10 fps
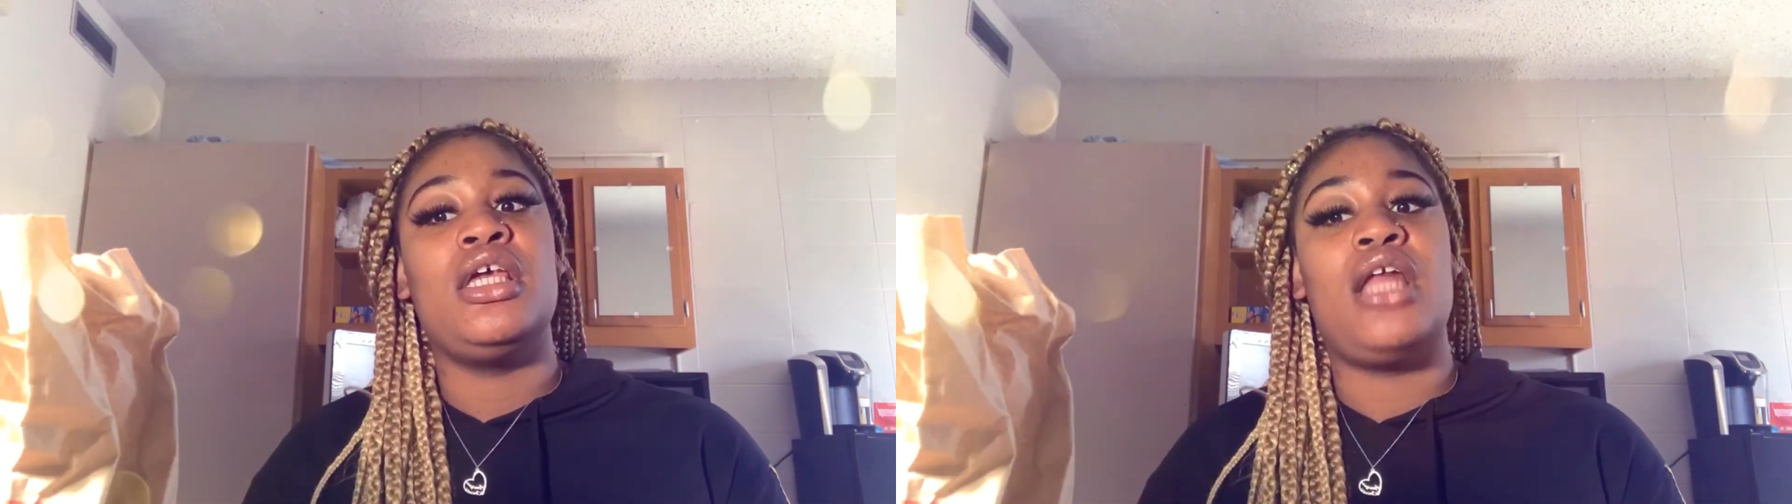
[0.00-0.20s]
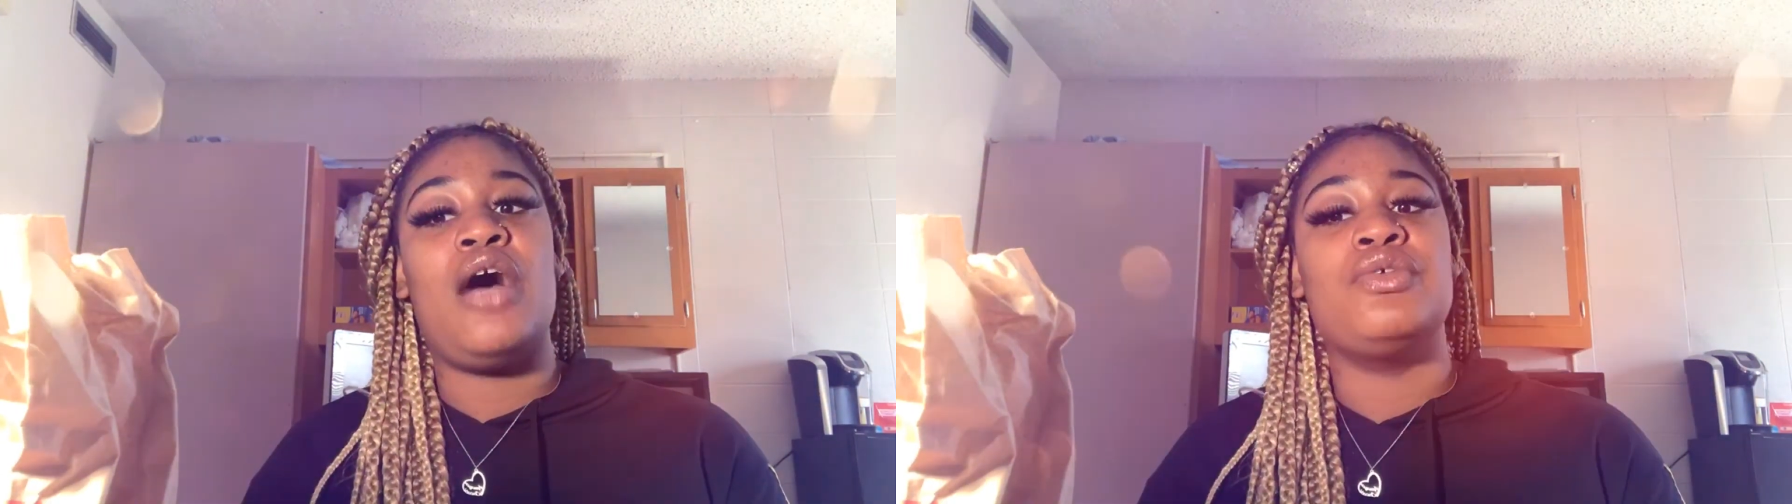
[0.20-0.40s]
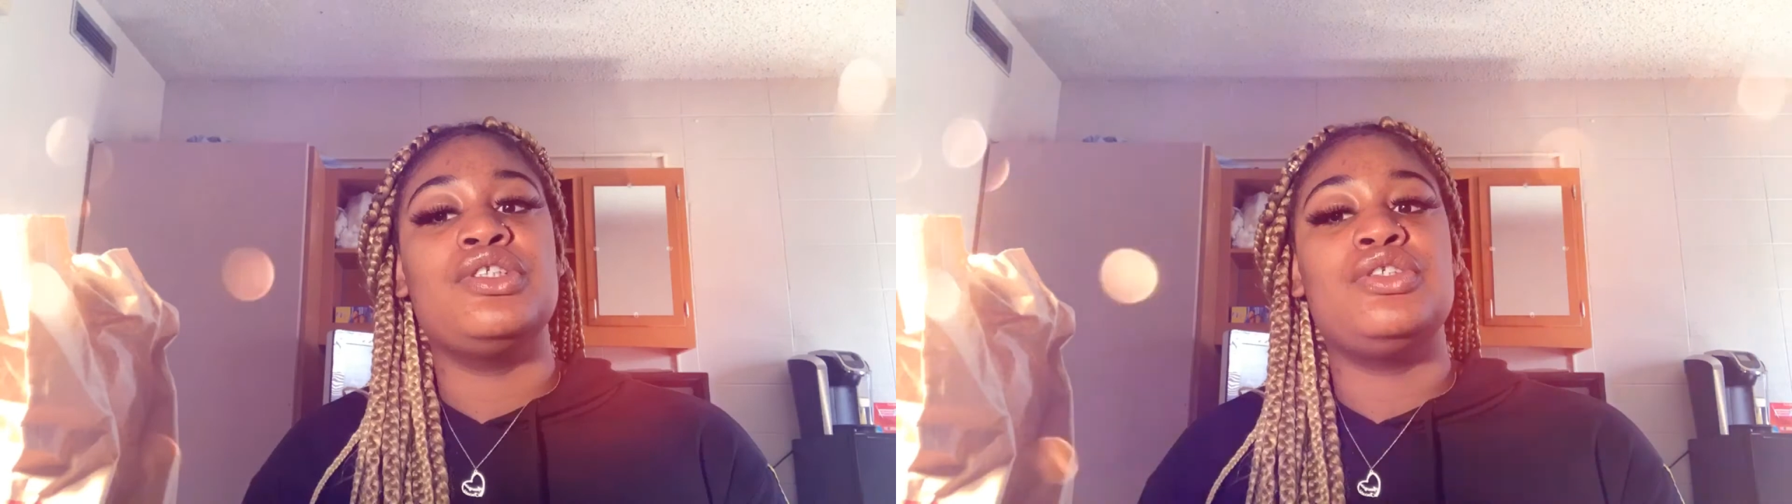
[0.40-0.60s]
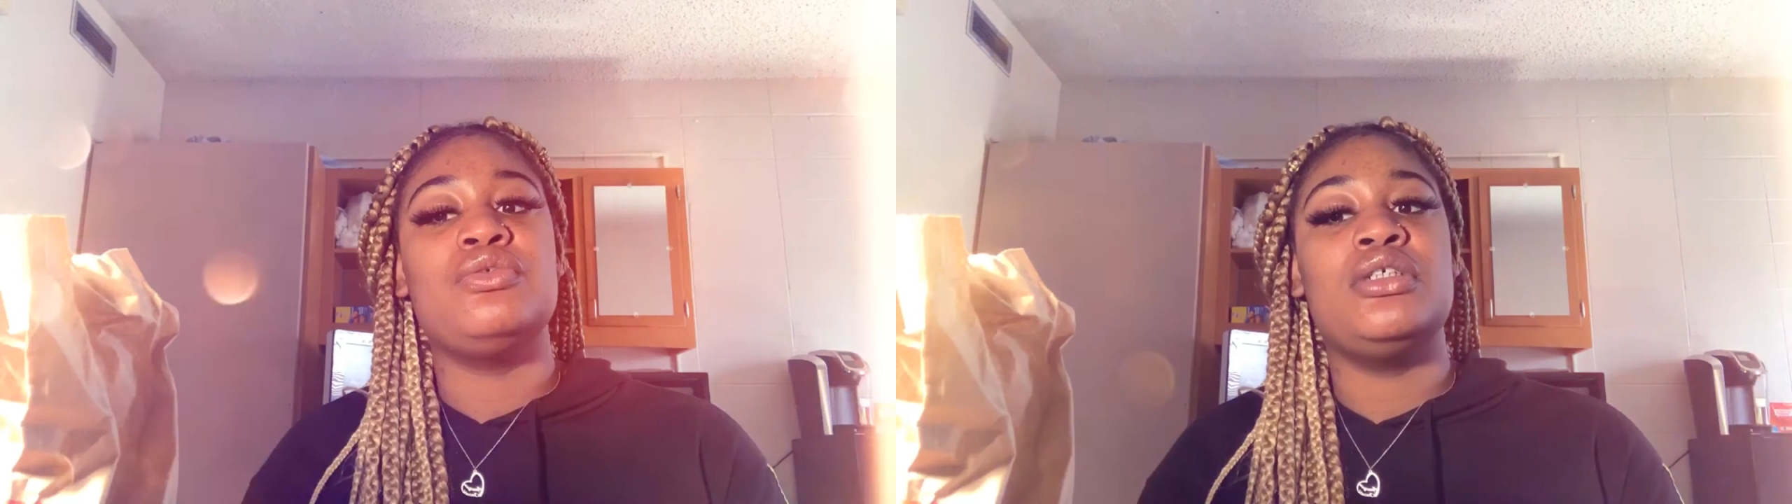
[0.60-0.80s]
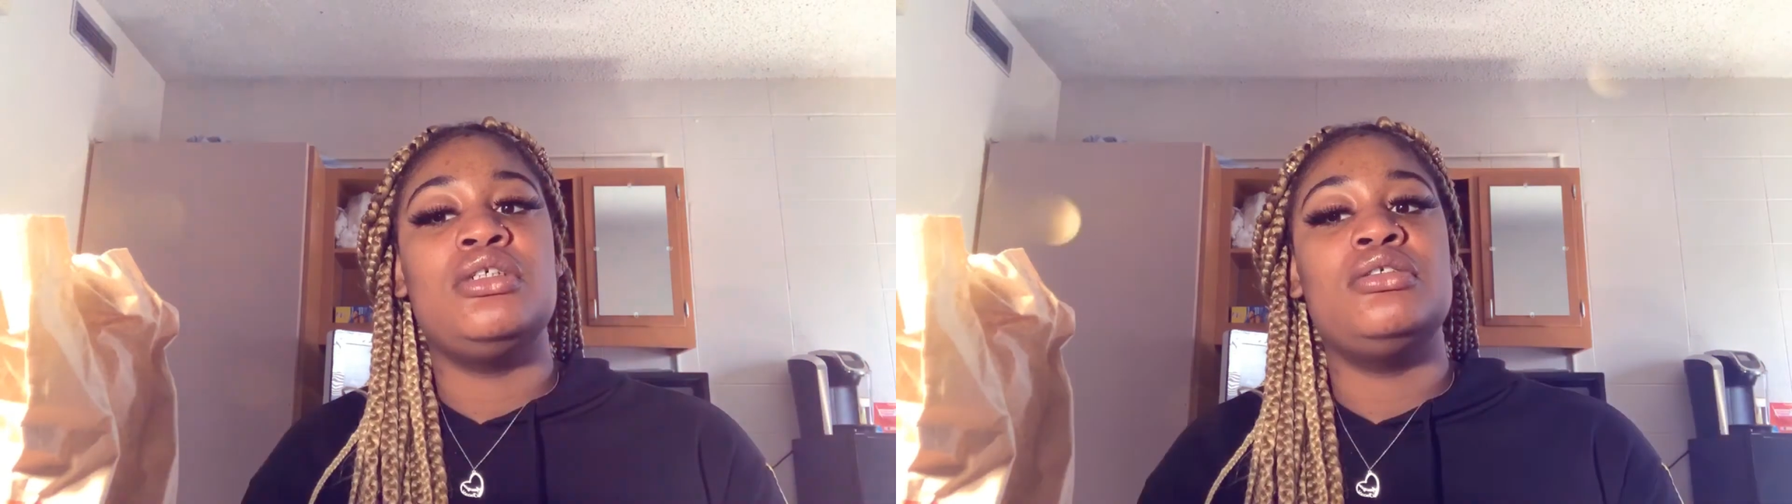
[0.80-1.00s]
and I was
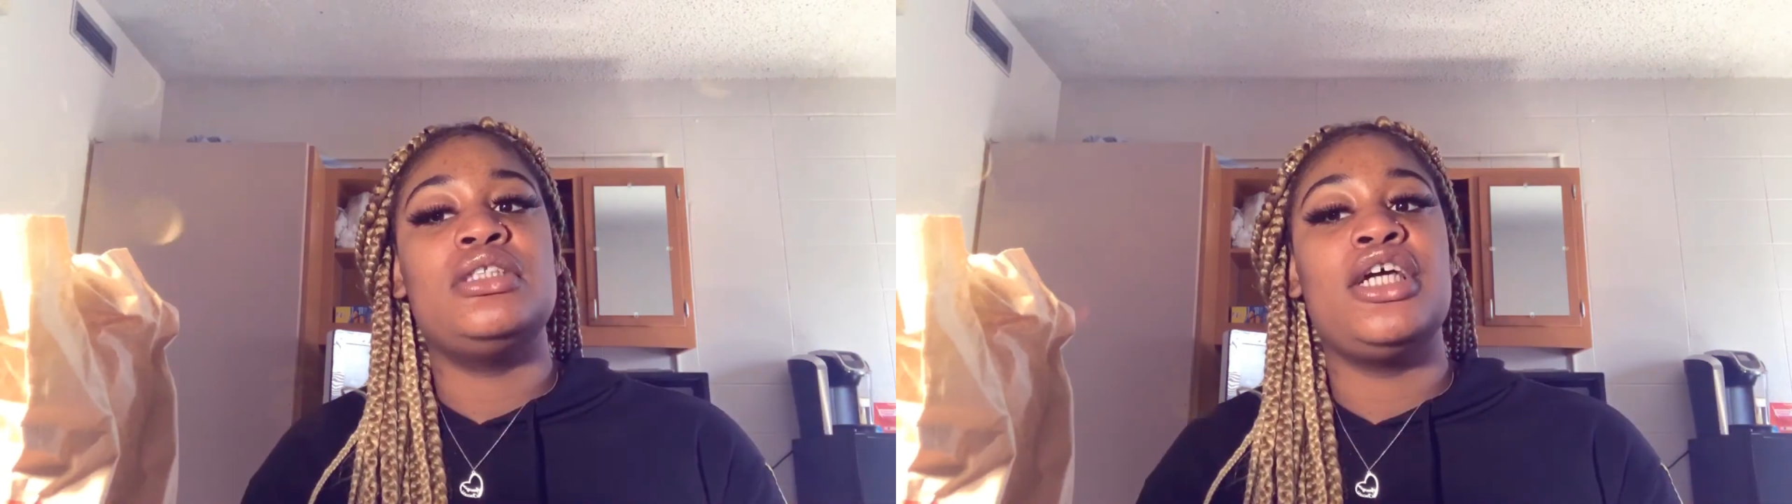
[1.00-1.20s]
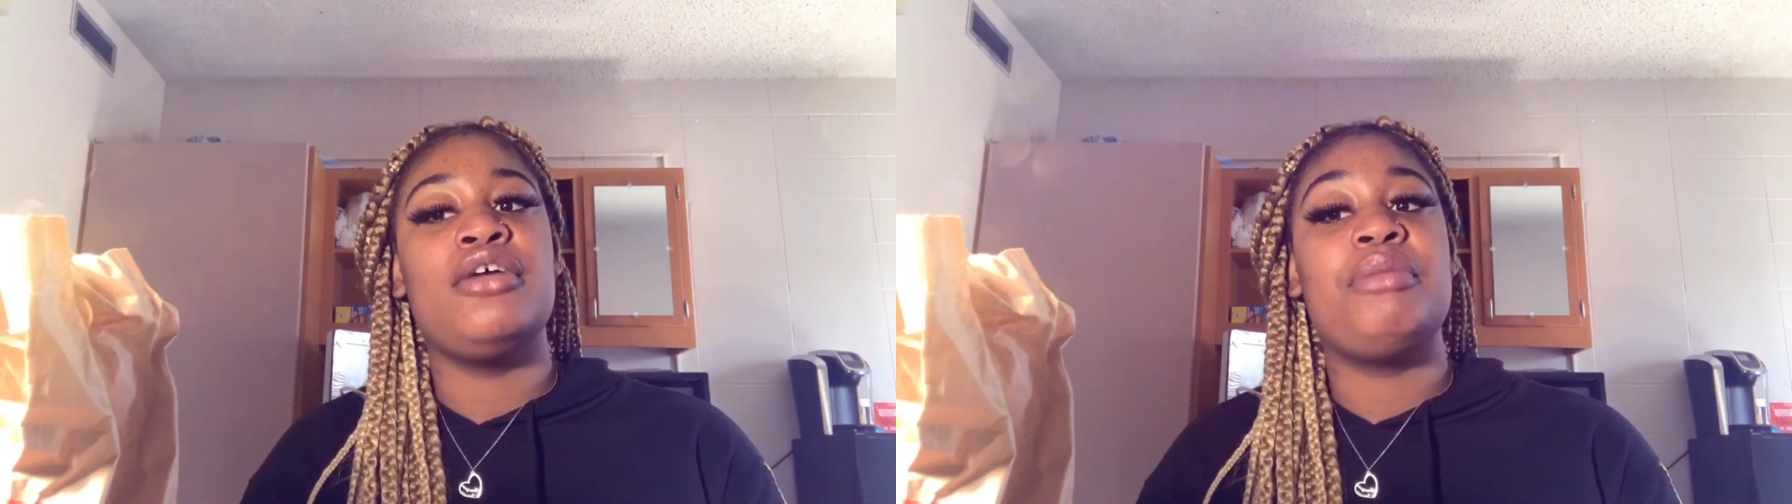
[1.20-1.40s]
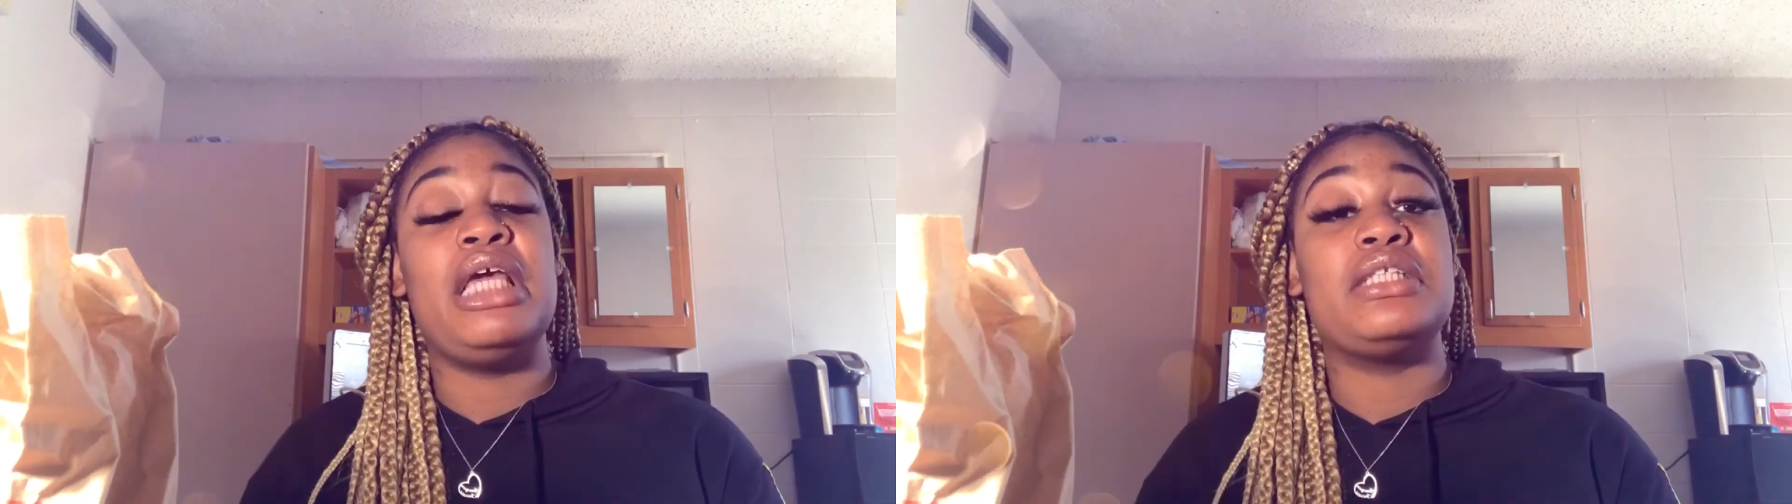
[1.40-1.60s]
doing therapy